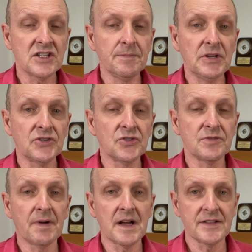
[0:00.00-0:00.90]
to be
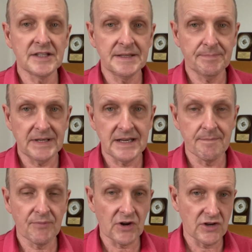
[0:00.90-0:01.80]
issued by the P
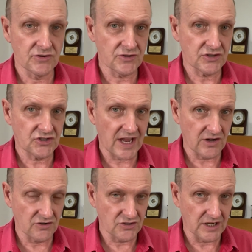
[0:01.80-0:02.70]
M Prayut
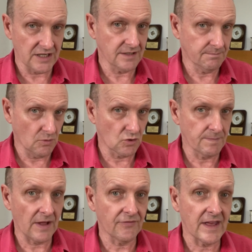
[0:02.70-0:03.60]
Chan-o-cha. More
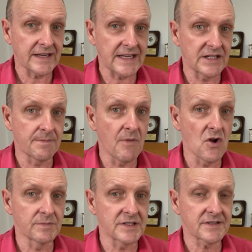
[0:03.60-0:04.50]
about that in a
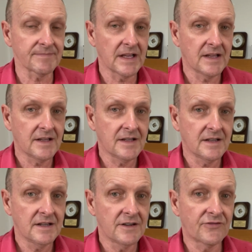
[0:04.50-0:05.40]
moment.
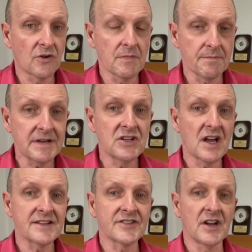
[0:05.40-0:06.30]
From
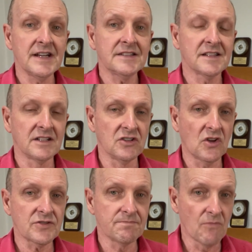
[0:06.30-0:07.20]
midnight tonight, a
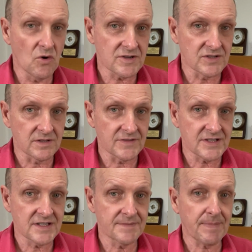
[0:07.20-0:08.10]
lot more
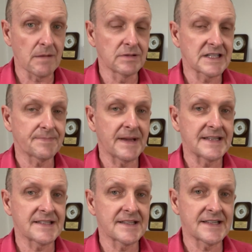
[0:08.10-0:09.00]
services, public
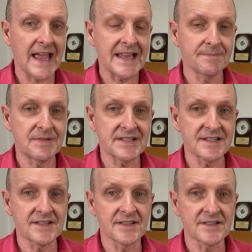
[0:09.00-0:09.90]
spaces and
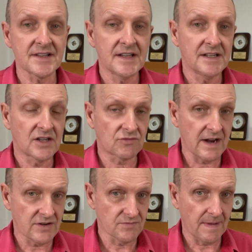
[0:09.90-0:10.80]
businesses
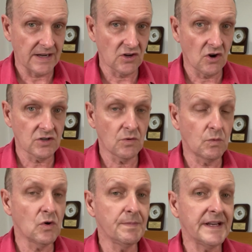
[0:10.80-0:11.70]
around Bangkok
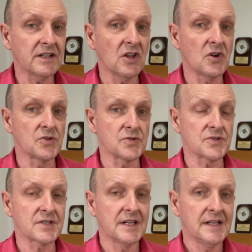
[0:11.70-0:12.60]
will be
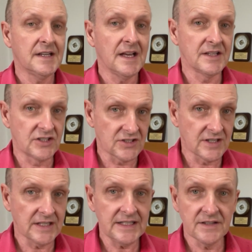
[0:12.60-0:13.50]
closed.
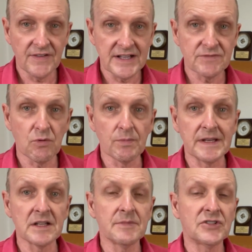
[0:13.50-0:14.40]
Additionally, events will
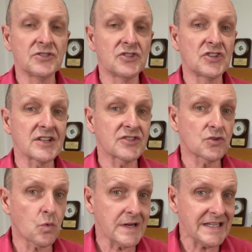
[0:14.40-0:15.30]
be limited to just
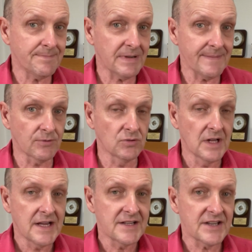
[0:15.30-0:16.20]
twenty
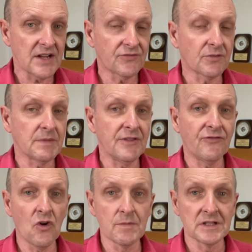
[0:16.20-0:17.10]
people, down from the
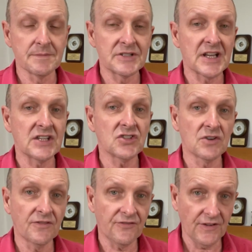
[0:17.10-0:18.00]
former limitation
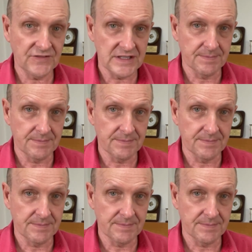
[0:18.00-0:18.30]
of fifty